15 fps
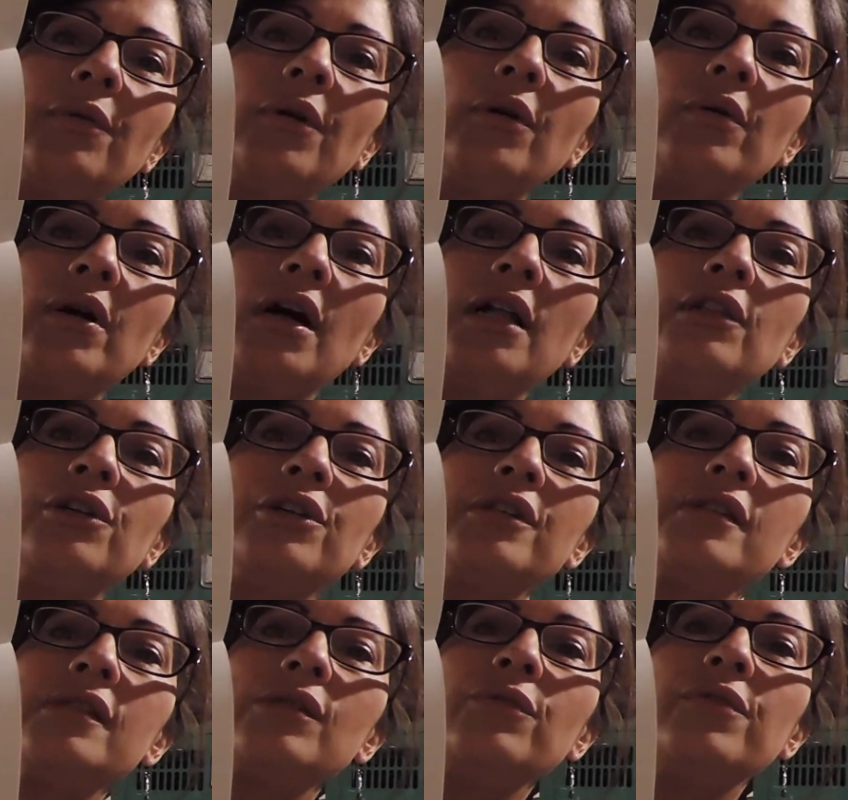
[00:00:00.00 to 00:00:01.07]
your own
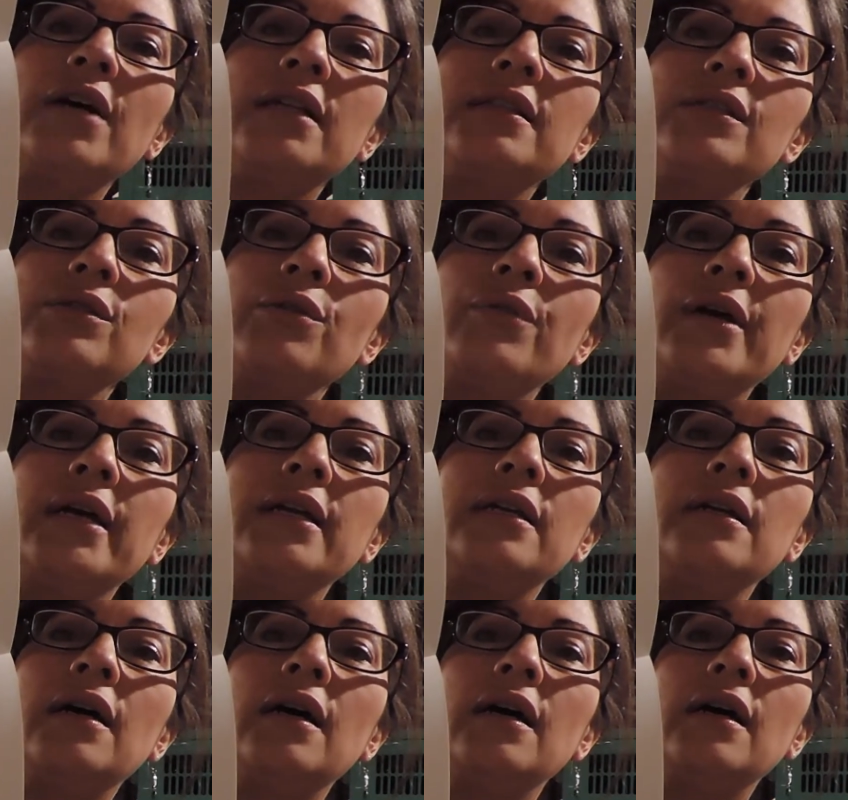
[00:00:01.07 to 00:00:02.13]
colors, you've got this great